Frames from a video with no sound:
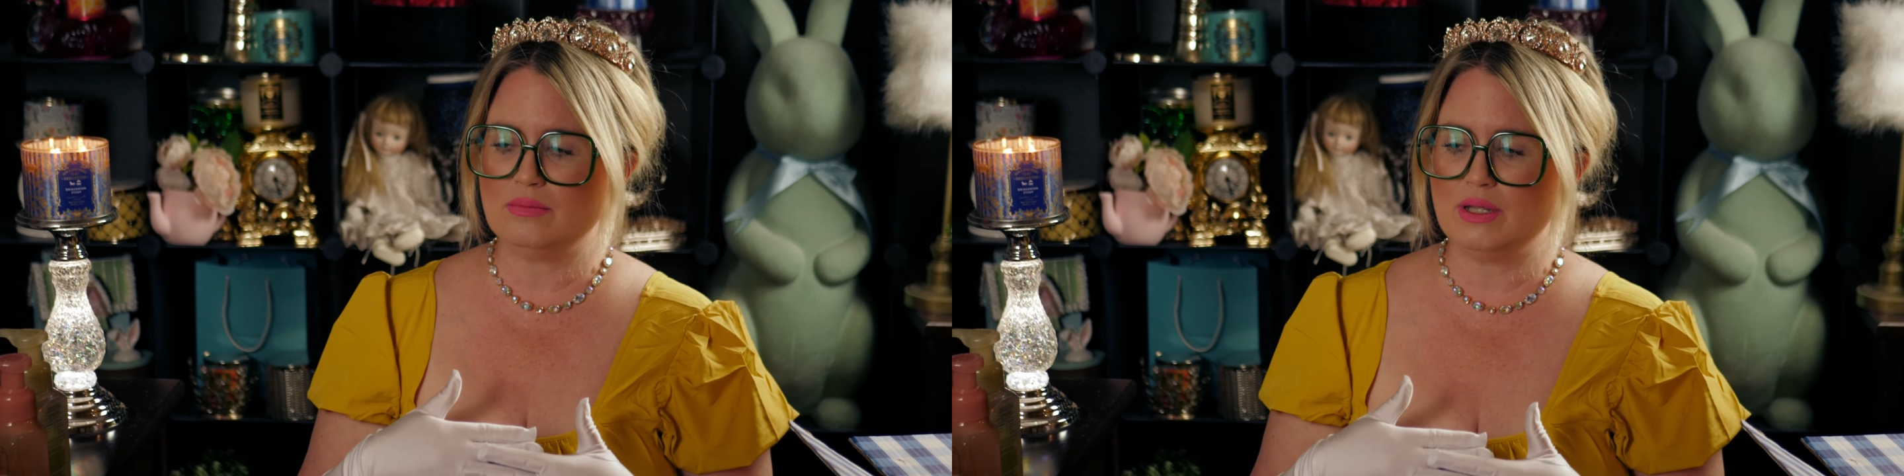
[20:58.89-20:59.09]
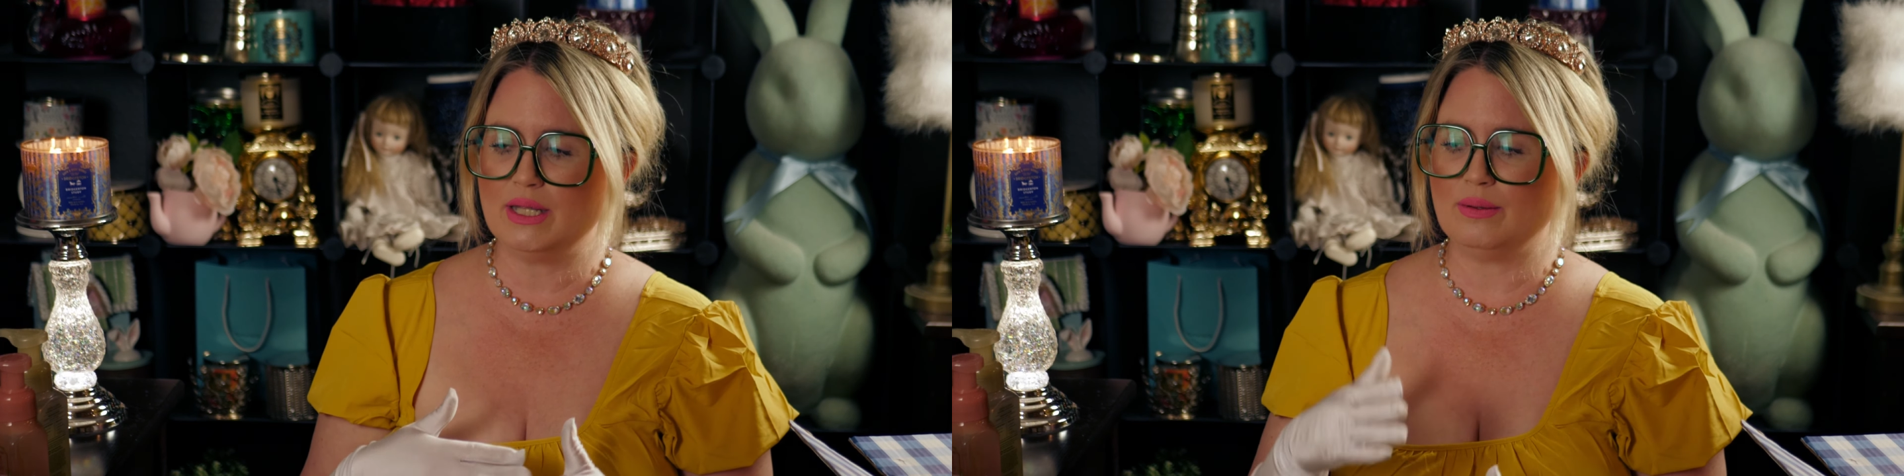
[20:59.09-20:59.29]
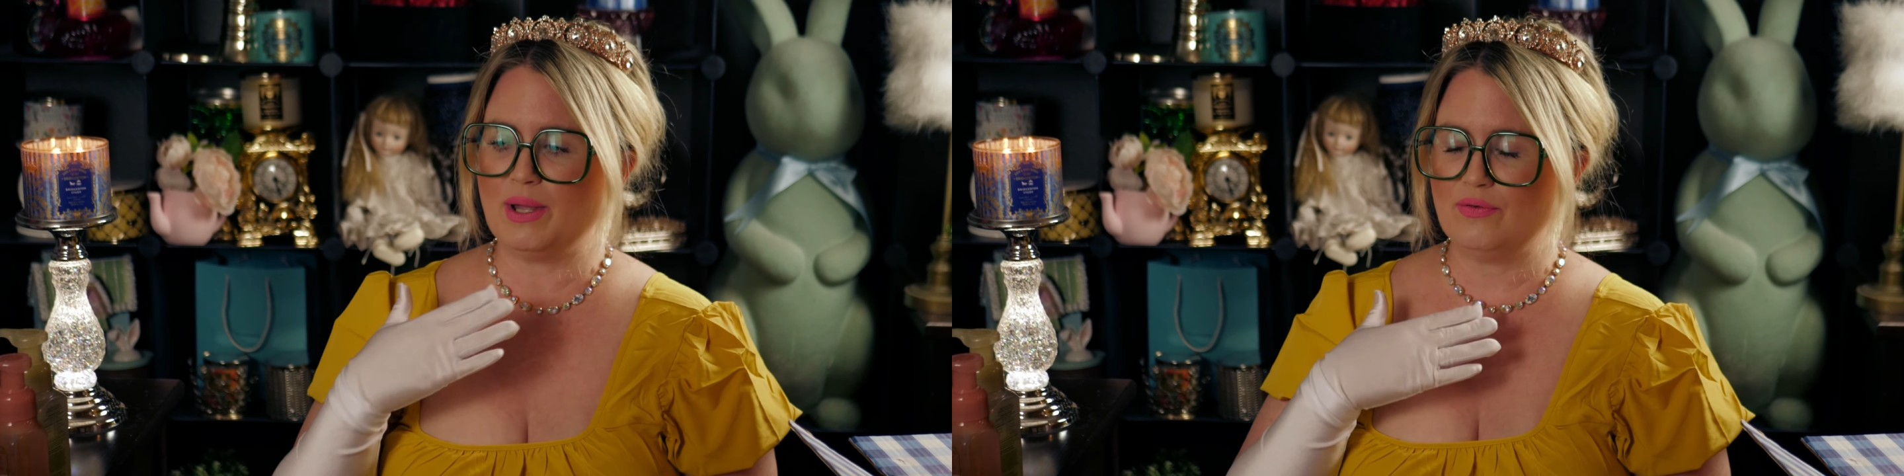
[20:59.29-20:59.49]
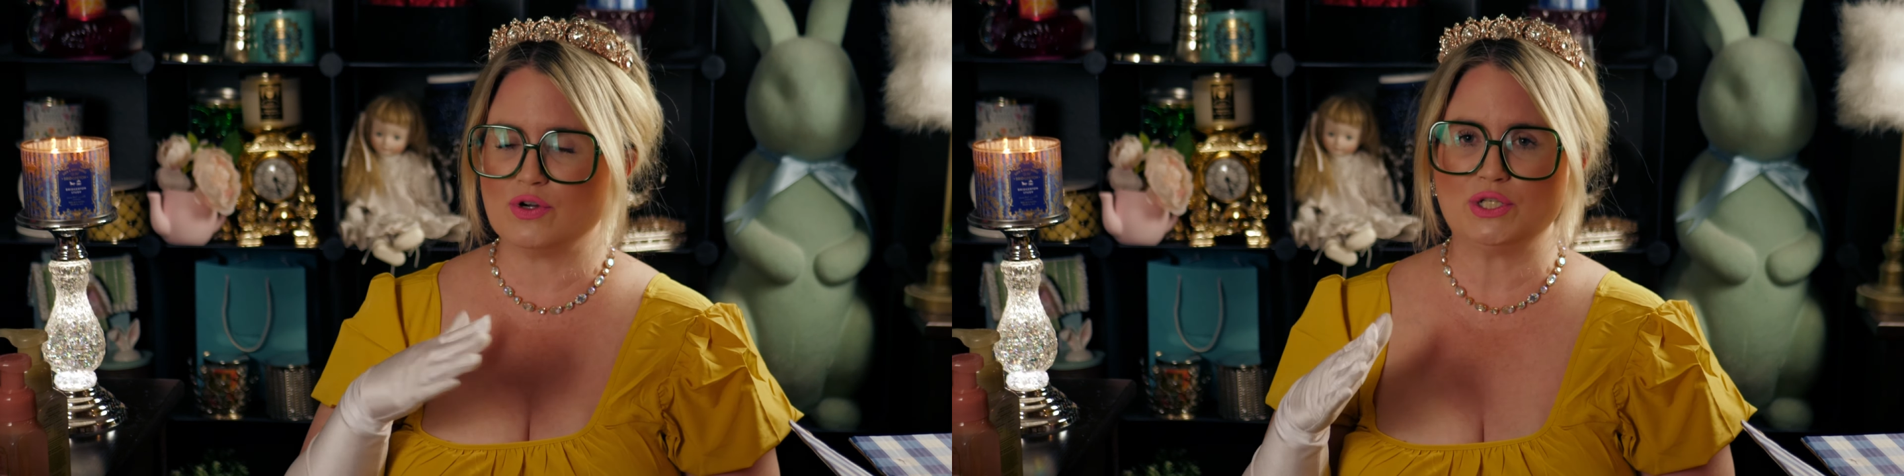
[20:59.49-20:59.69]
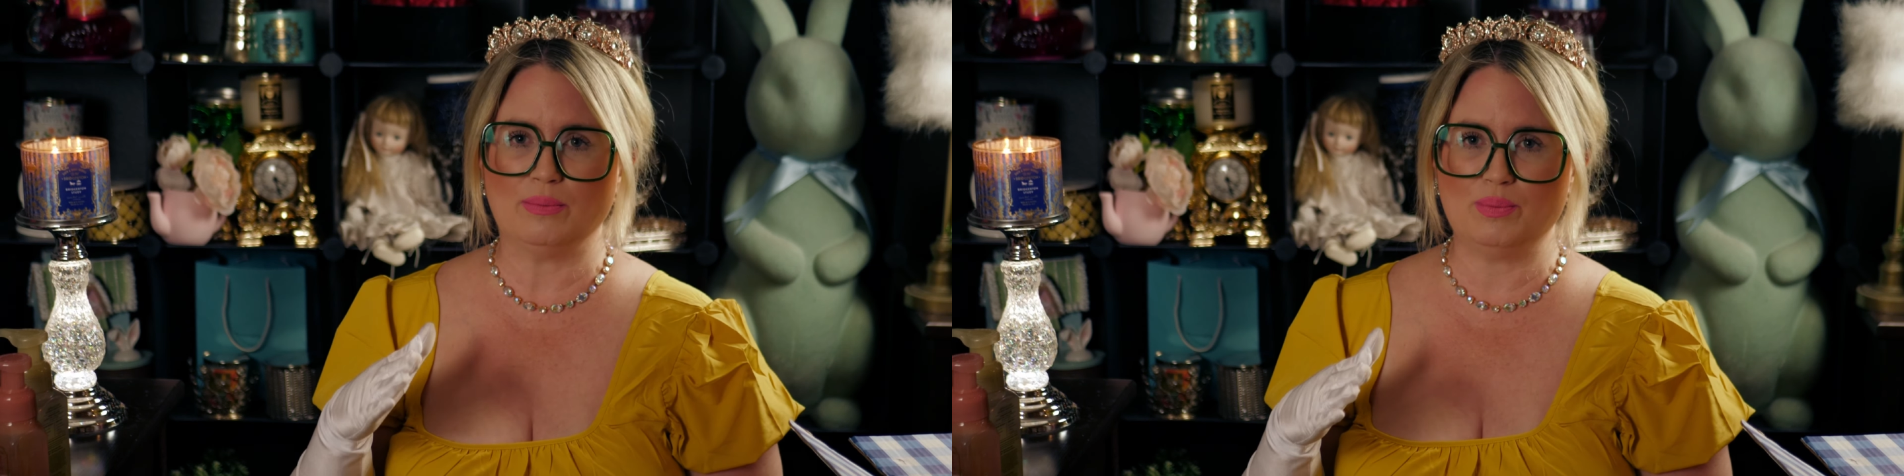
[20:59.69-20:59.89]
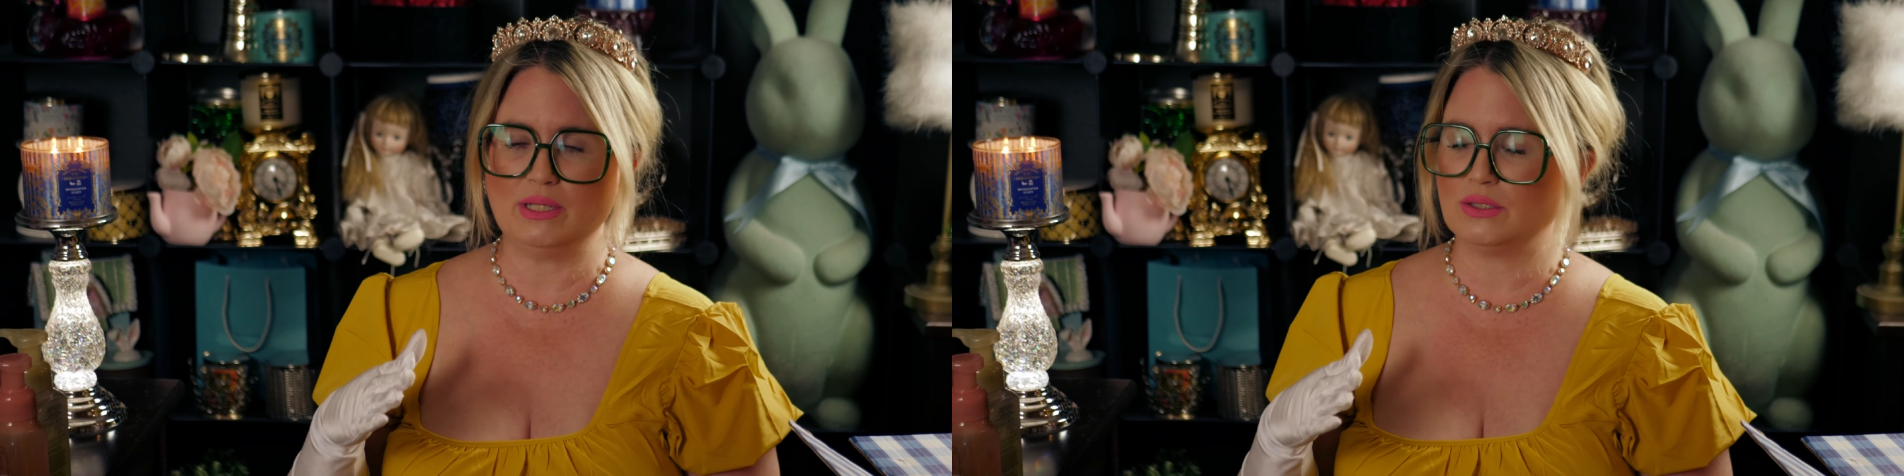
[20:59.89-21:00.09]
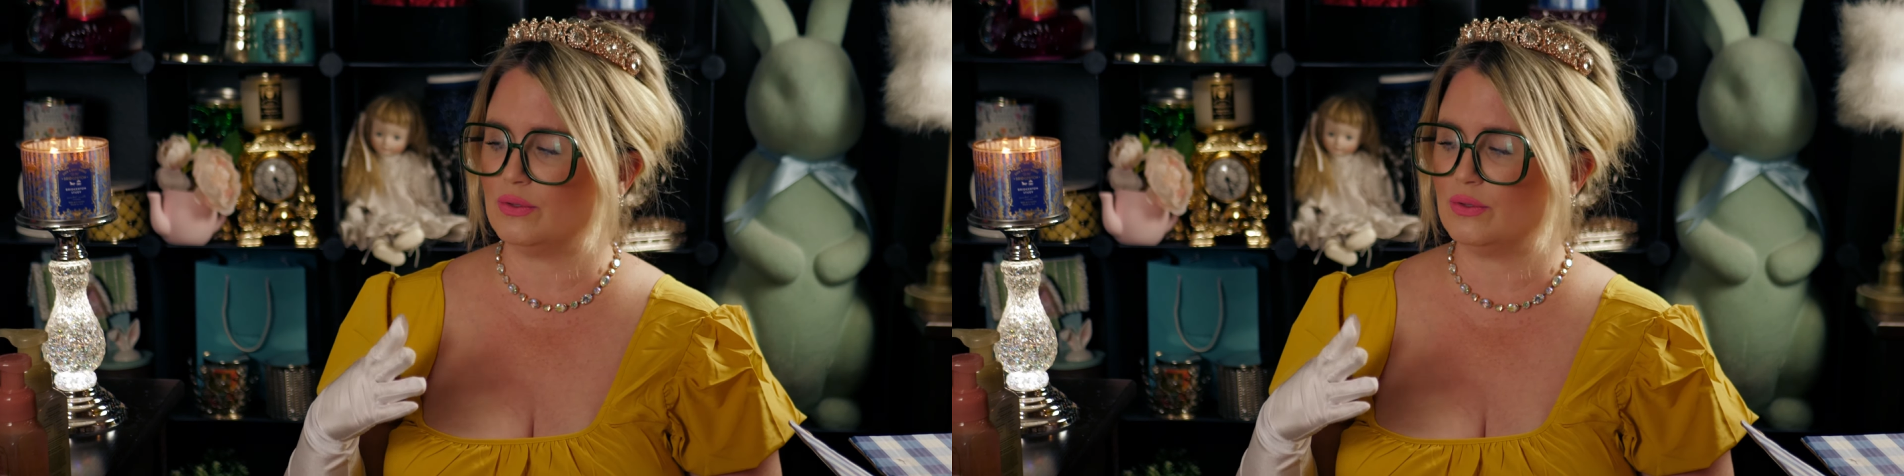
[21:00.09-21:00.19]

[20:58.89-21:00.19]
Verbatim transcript: and then pay for shipping.